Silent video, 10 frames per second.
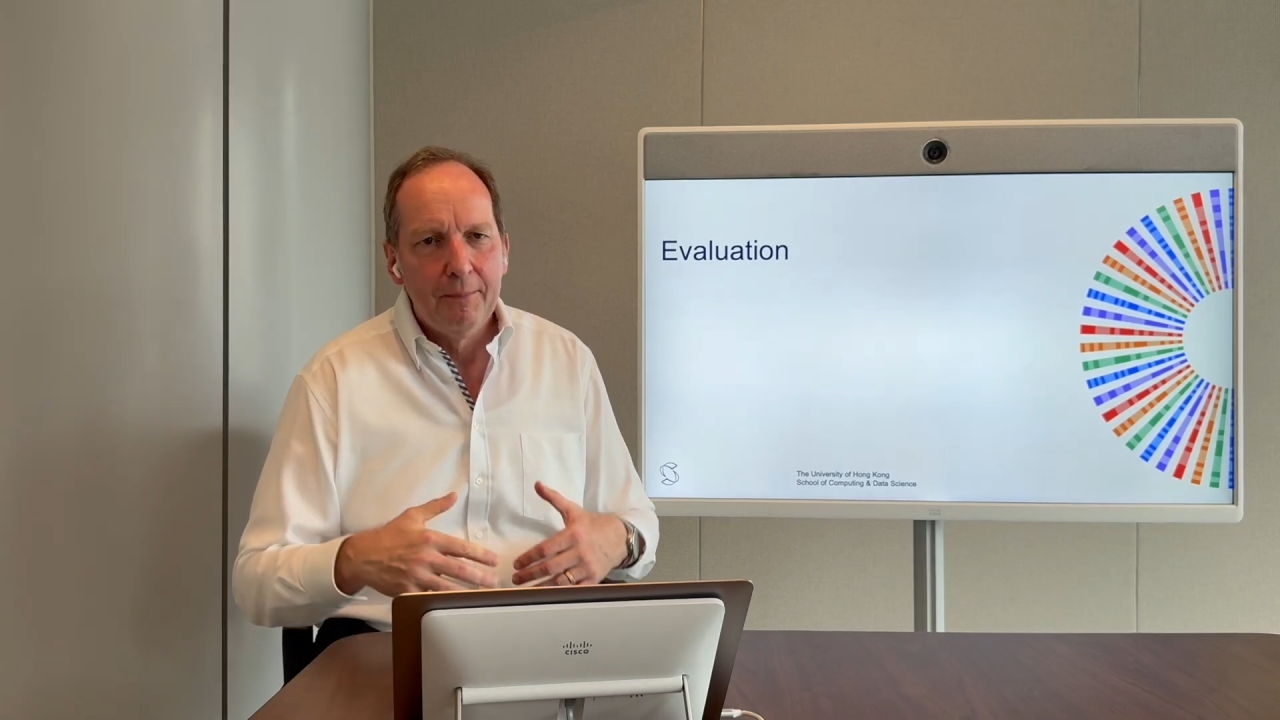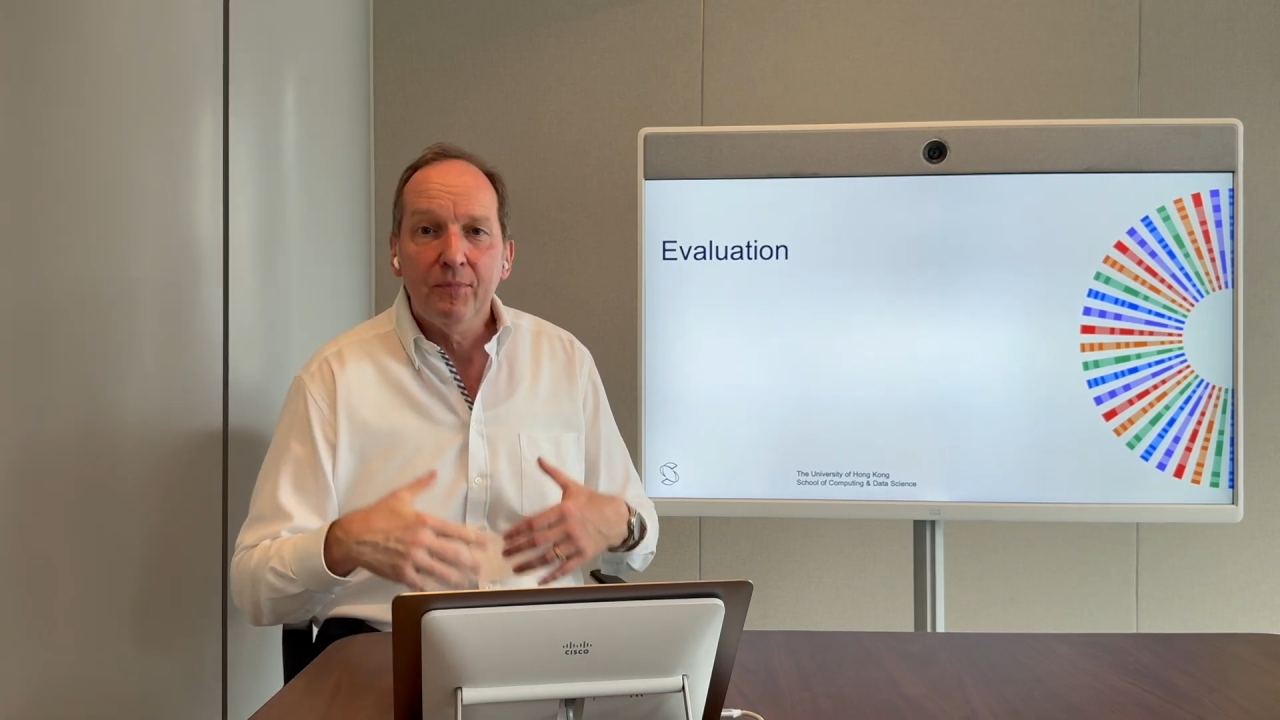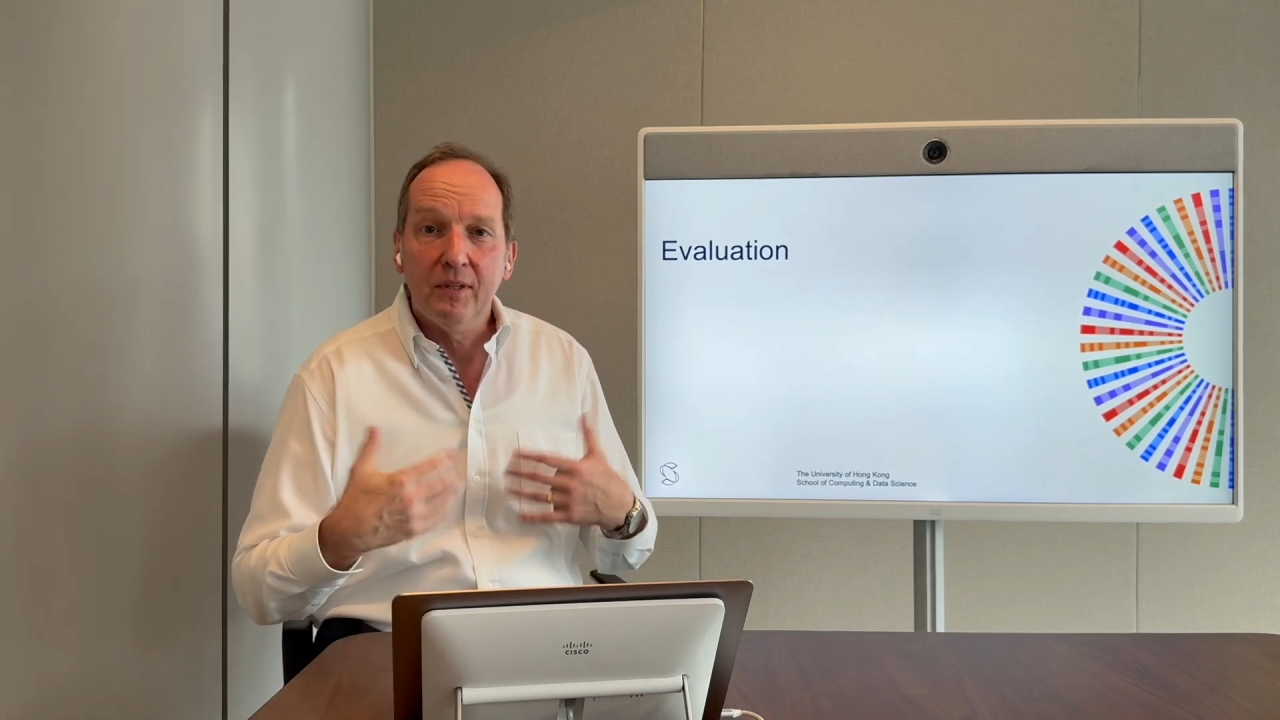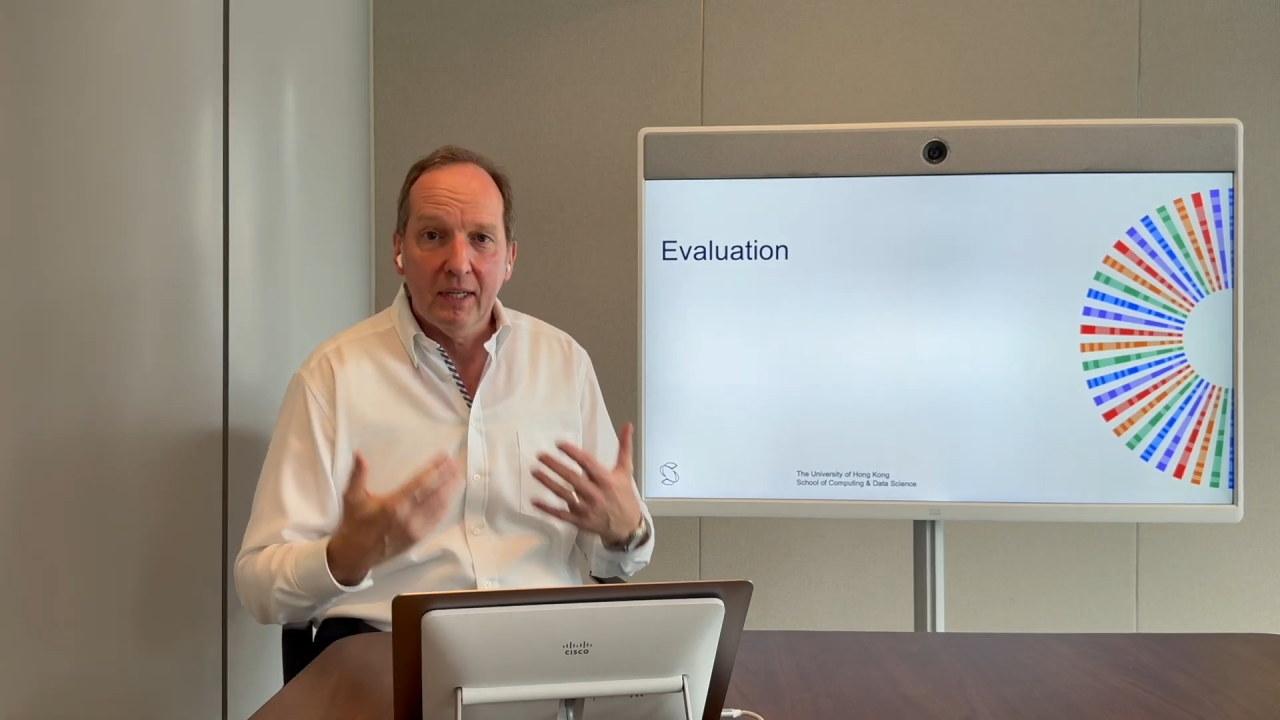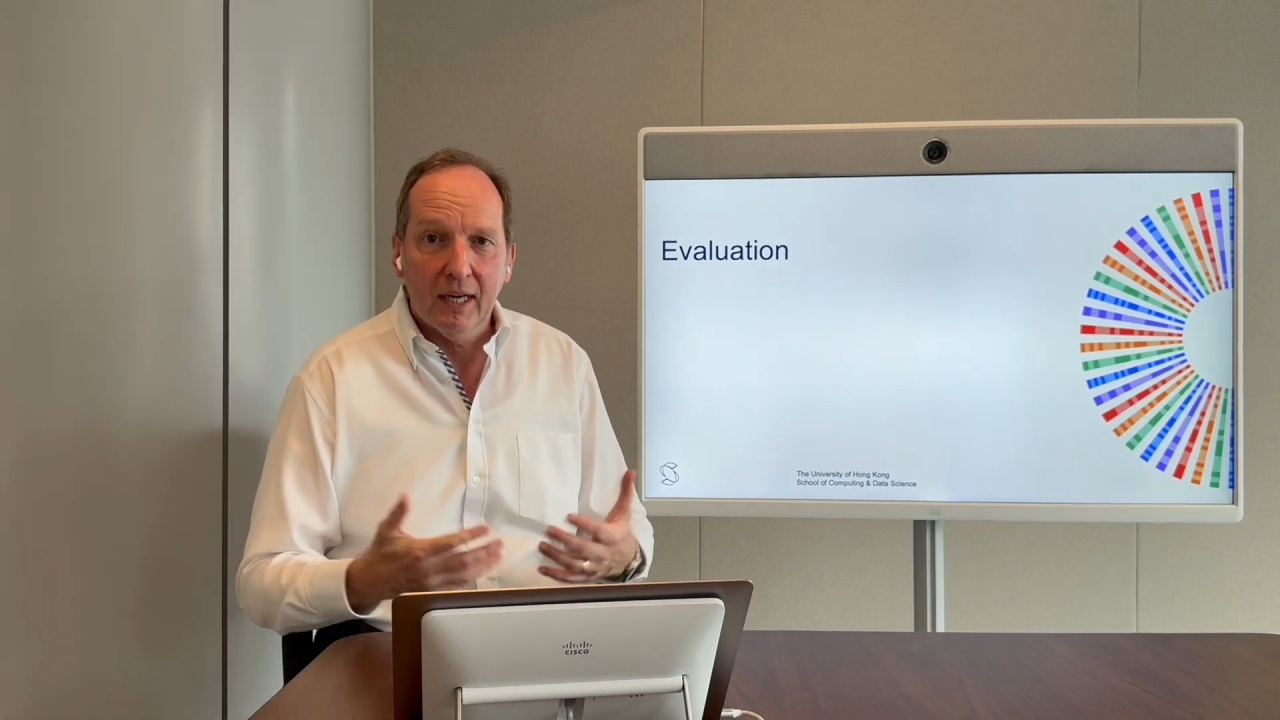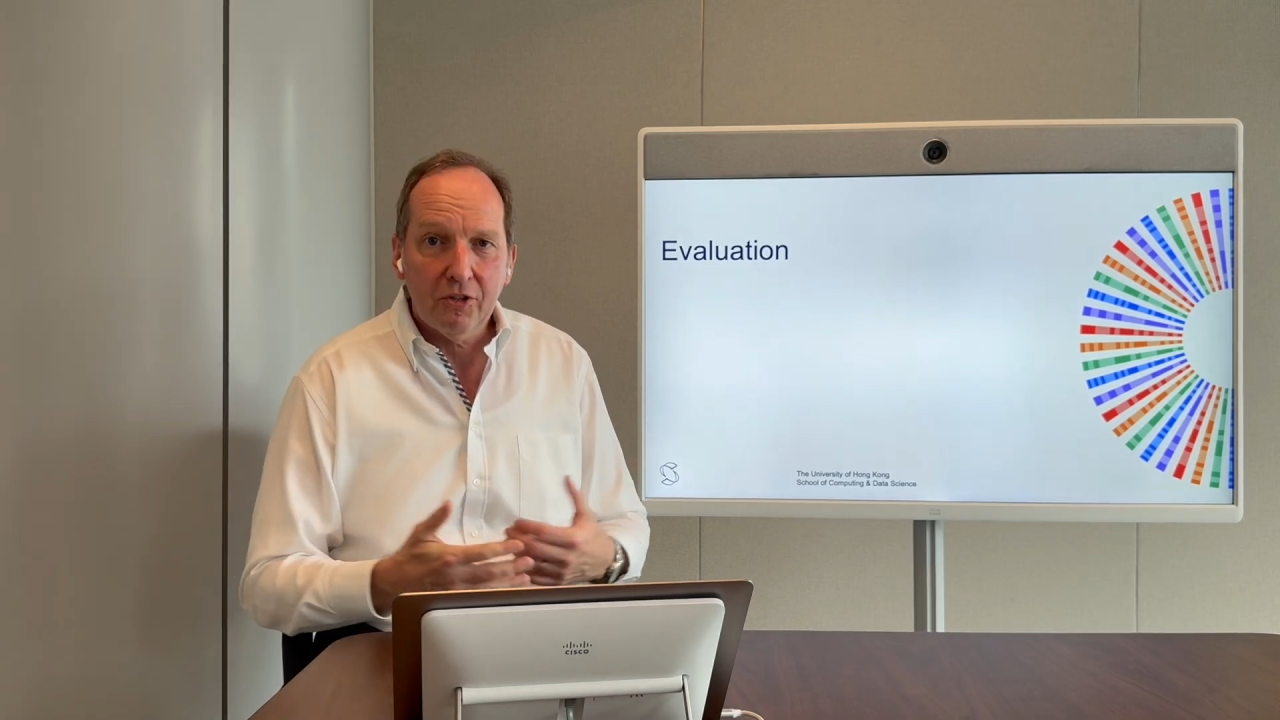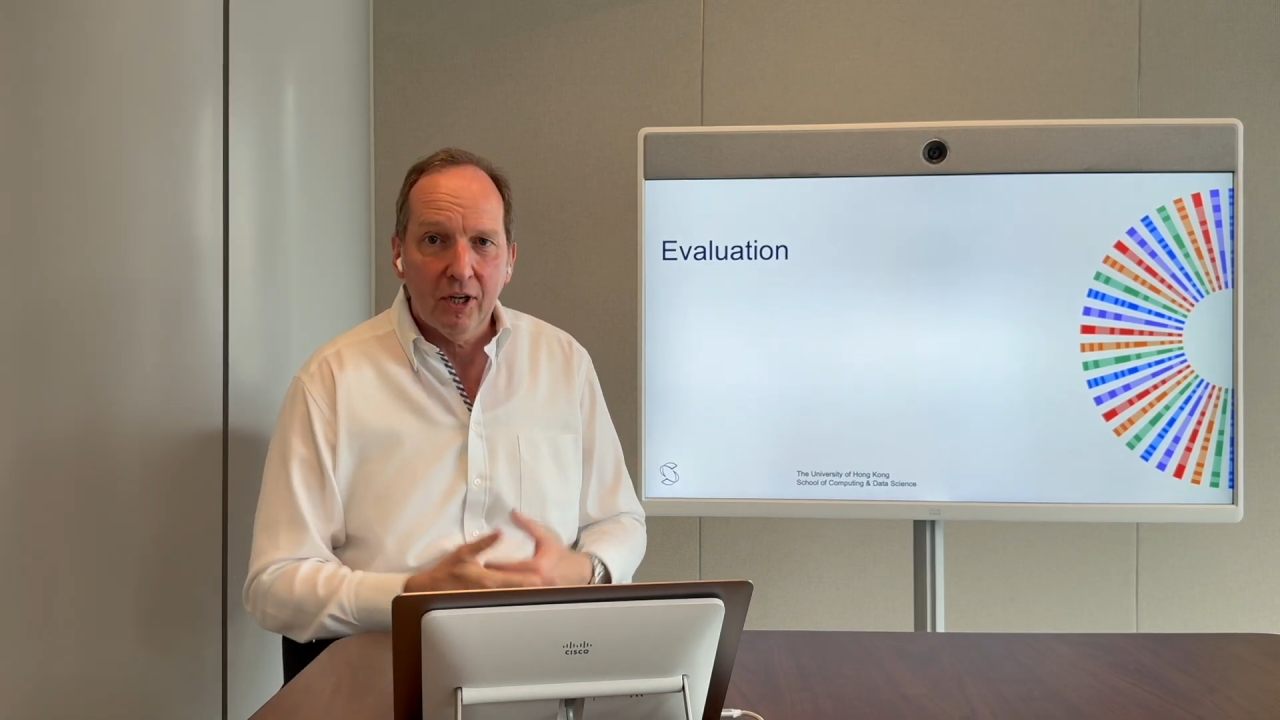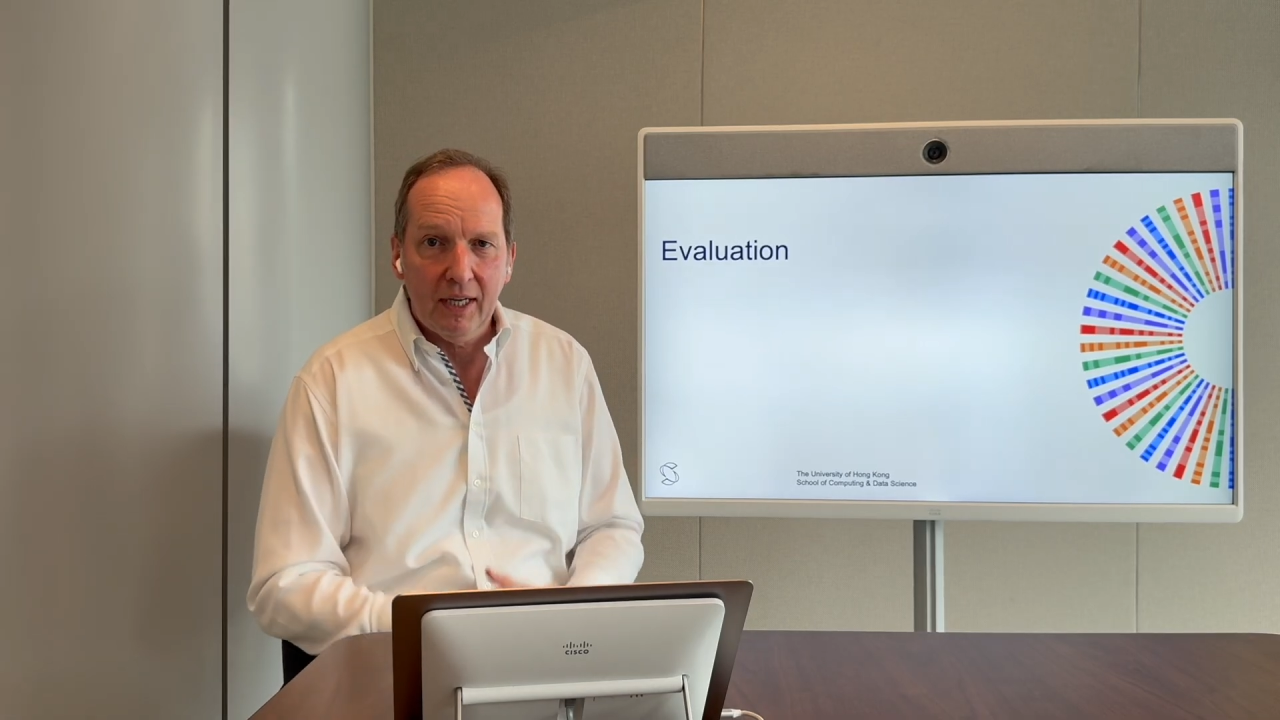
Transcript: the actual